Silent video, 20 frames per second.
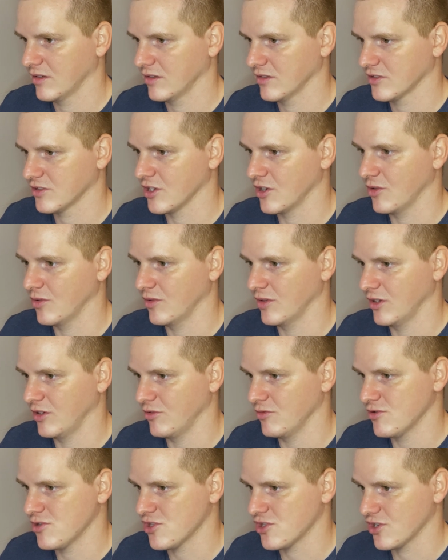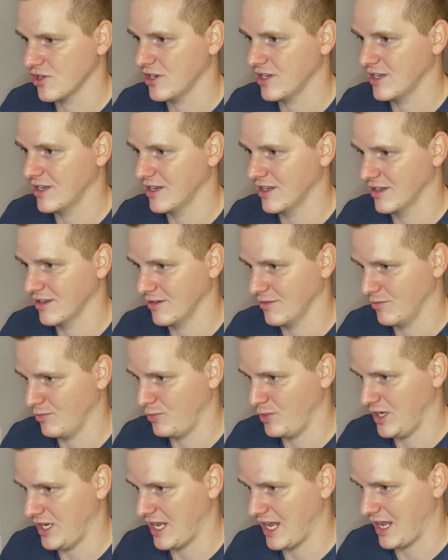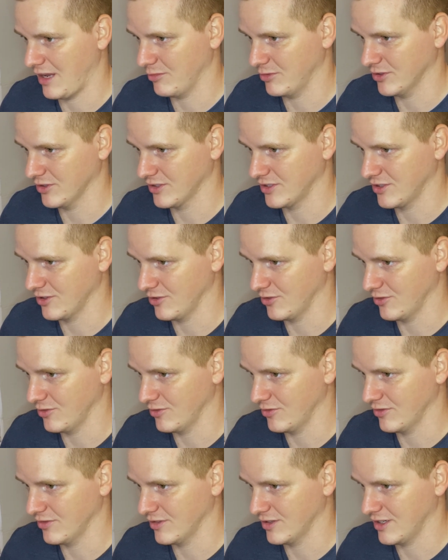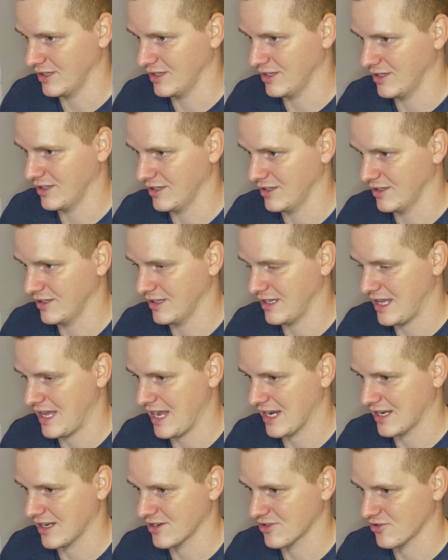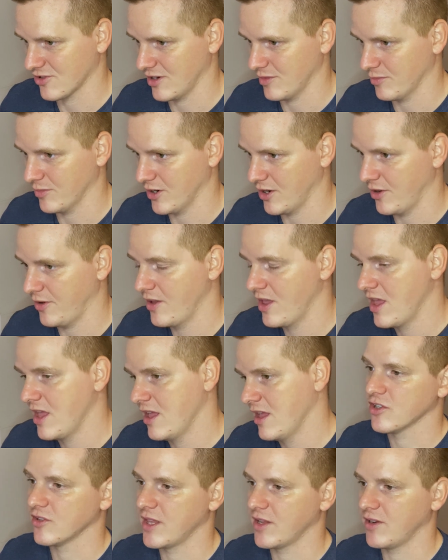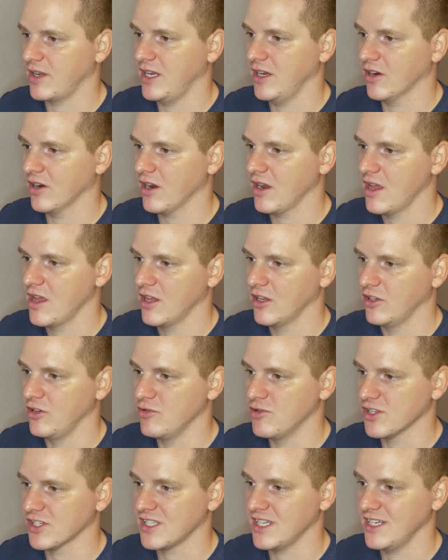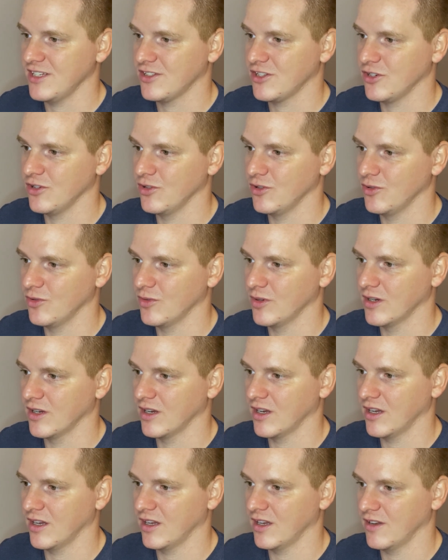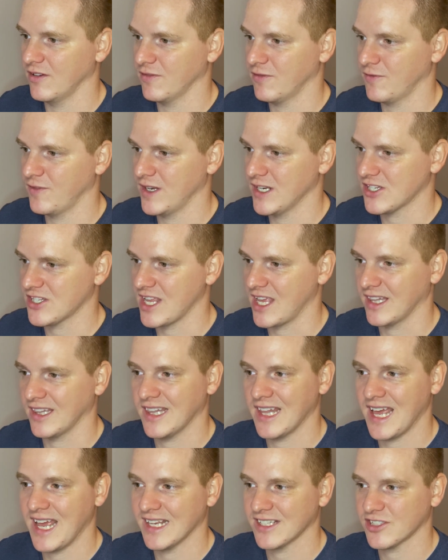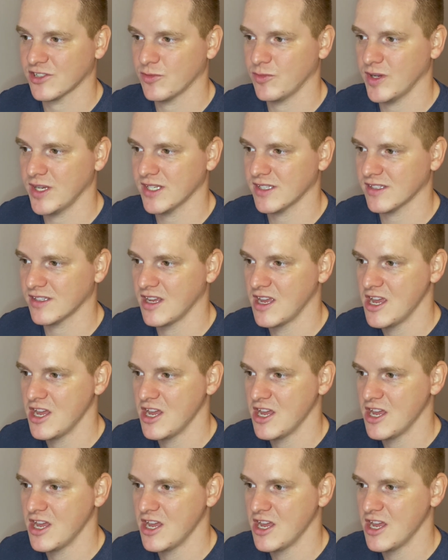So you should be able to heckin' trip, bro. So then here, you just need to finish that last twist.